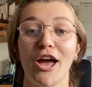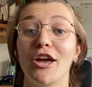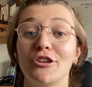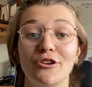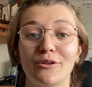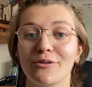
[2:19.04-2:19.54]

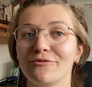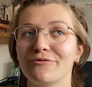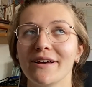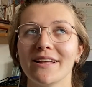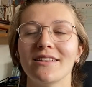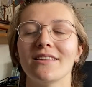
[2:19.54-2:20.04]
You can
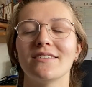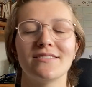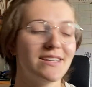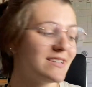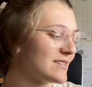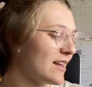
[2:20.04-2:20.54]
fill
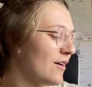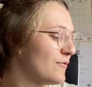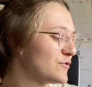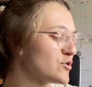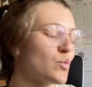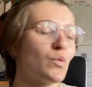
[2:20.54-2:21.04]
these
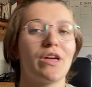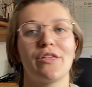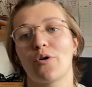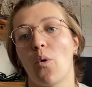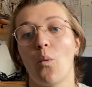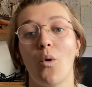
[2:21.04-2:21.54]
gloves with
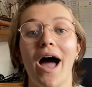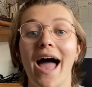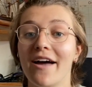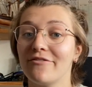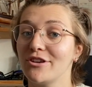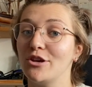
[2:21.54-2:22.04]

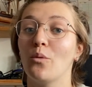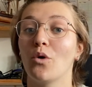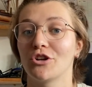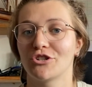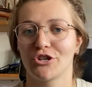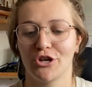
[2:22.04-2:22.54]
whatever you
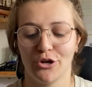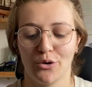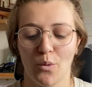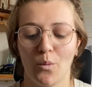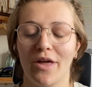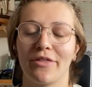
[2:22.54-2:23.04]
want to,
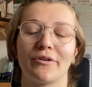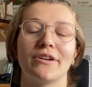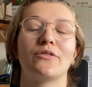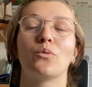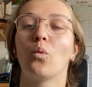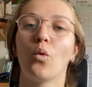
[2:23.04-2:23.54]
whether
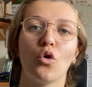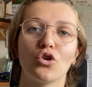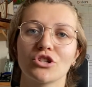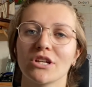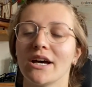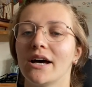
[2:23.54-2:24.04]
it's
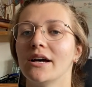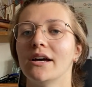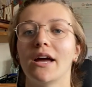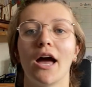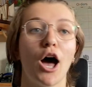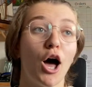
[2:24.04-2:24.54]
water,
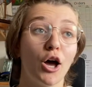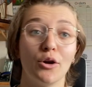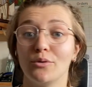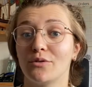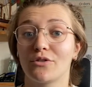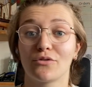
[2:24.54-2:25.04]

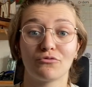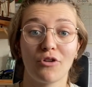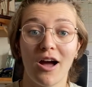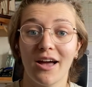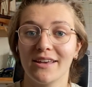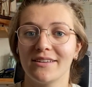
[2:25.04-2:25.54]
oats,
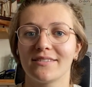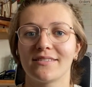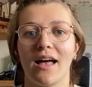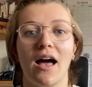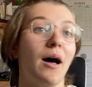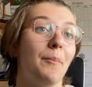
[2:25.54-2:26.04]
rice,
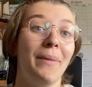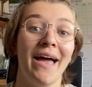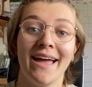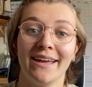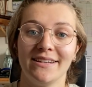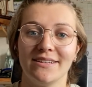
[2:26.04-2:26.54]

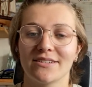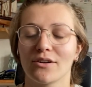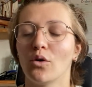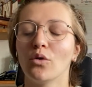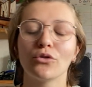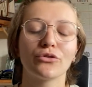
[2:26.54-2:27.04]
paint,
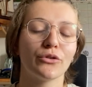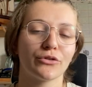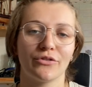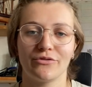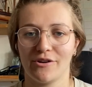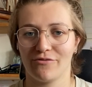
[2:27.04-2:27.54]
all sorts
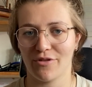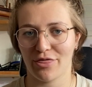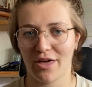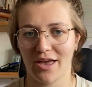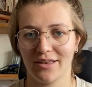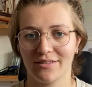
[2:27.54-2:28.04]
of different
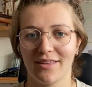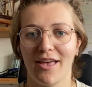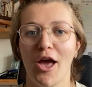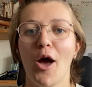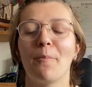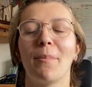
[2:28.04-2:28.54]
things.
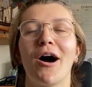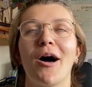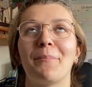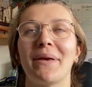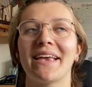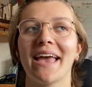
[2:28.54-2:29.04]
But
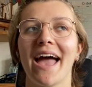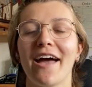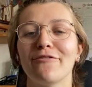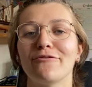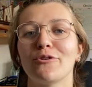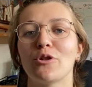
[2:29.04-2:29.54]
be
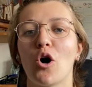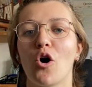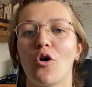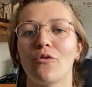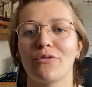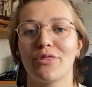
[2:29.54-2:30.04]
careful
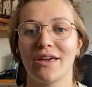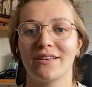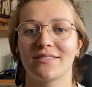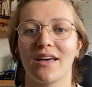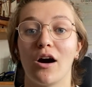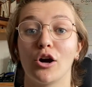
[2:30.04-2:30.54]
of things
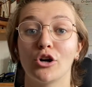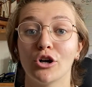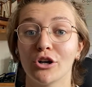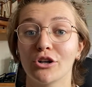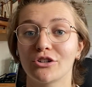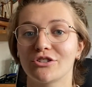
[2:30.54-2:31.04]
that are
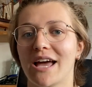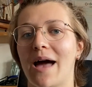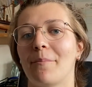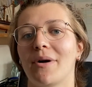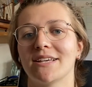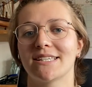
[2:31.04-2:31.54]
cooked
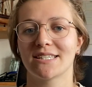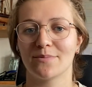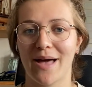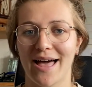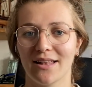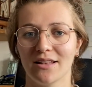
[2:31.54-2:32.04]
and might
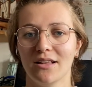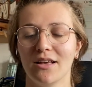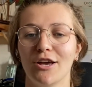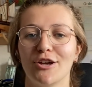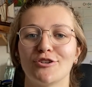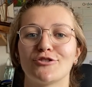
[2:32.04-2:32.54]
smell.
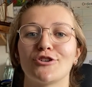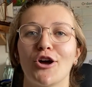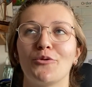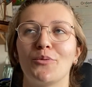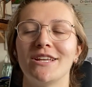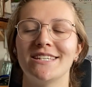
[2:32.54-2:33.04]
So
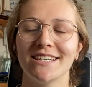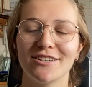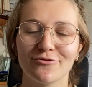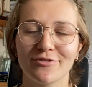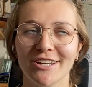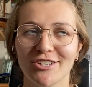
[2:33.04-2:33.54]
we did
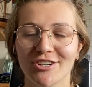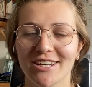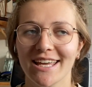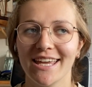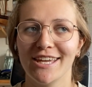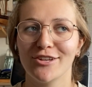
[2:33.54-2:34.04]

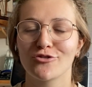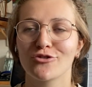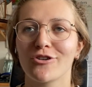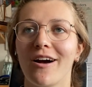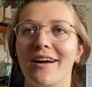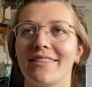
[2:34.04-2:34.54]
originally
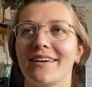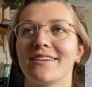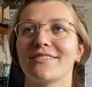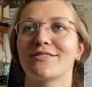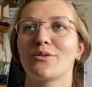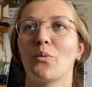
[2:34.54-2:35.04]
try
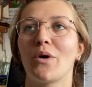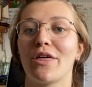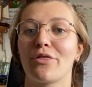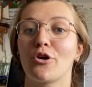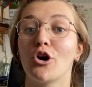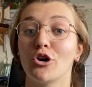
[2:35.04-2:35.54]
this
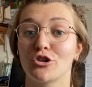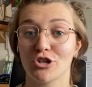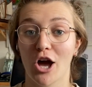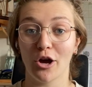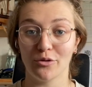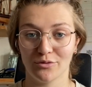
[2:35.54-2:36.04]
with cooked
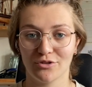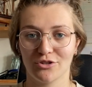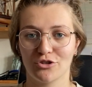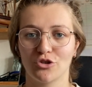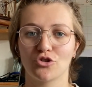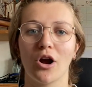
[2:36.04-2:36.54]
oats
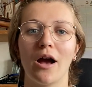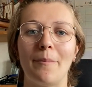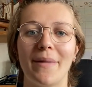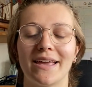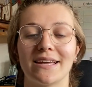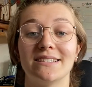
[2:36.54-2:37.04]
to try and
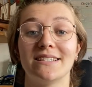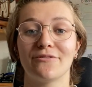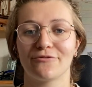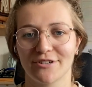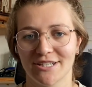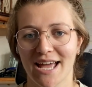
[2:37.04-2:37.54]
make a
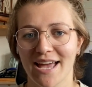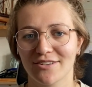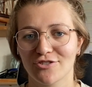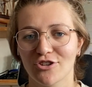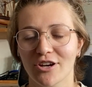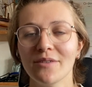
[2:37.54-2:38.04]
different
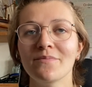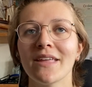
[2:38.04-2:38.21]
texture,